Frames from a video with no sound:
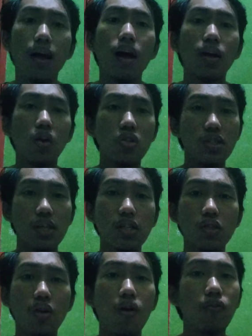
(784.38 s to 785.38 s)

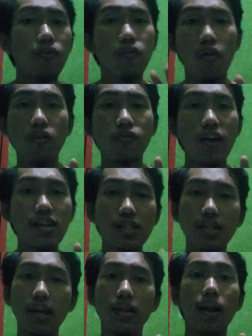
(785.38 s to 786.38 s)
consists of four
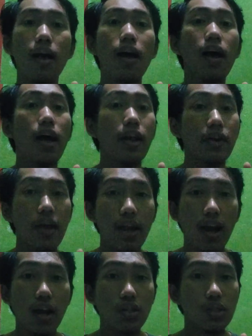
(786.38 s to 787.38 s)
functions. They
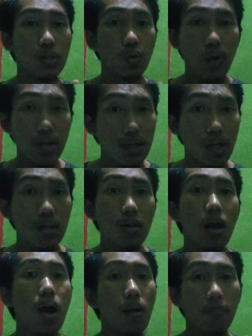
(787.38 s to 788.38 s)
are situation,
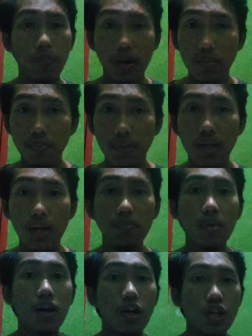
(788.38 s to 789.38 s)
problem,
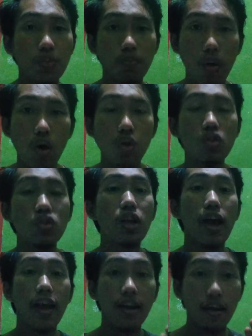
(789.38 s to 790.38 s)
response,
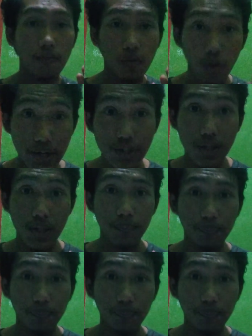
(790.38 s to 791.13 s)
and evaluation.